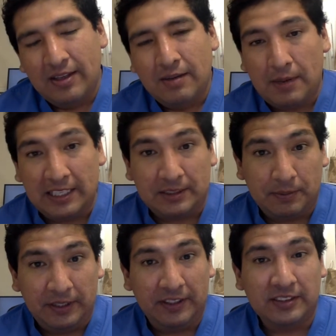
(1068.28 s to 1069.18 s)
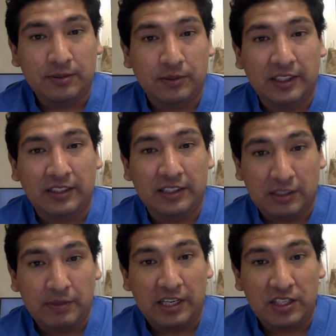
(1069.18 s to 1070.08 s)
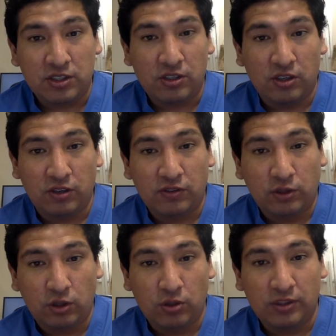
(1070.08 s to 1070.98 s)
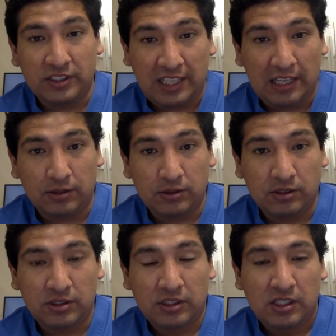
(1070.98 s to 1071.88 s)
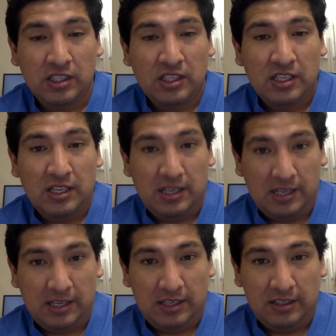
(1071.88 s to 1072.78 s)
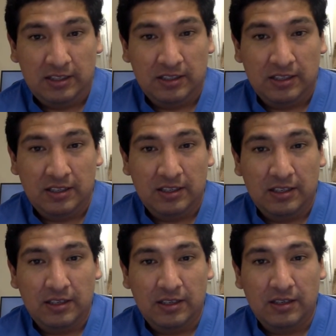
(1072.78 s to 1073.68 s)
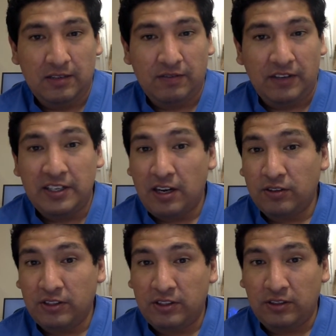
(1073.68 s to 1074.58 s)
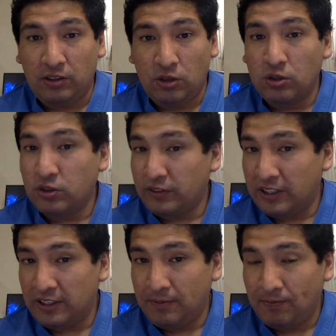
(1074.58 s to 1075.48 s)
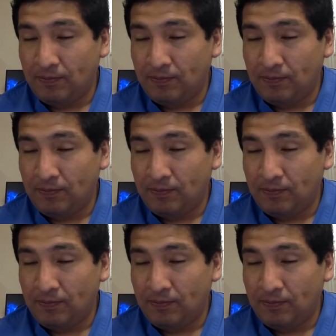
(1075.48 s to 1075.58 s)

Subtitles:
experience with determination of code status and finding out the goals of care.